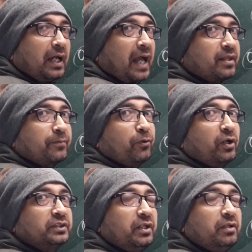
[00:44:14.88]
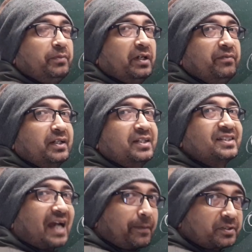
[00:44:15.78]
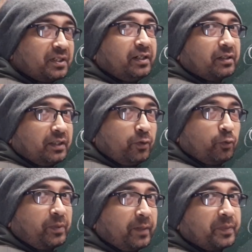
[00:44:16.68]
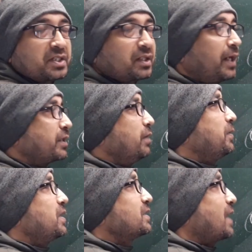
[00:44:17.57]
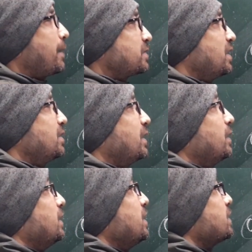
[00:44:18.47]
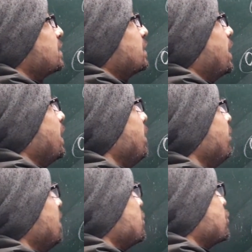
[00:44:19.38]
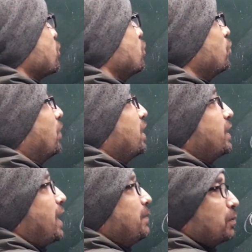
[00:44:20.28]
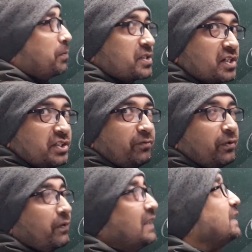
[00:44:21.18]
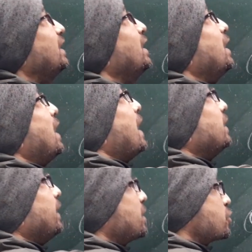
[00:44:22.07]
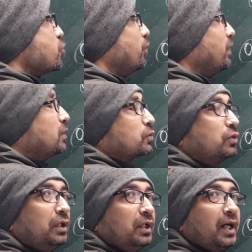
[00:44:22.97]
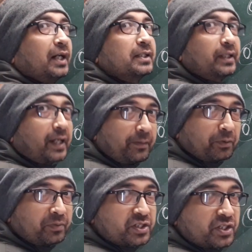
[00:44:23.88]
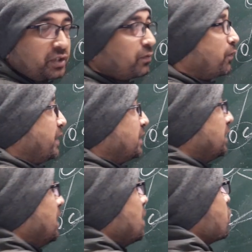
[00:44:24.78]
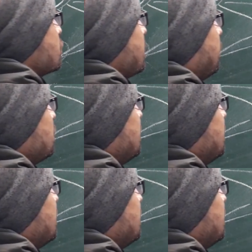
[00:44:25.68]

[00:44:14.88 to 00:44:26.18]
and the fluxional behavior is absent in room temperature, right? If it is absent, then these three will show one type of stretching frequency, and these two will show another type of stretching frequency. So suppose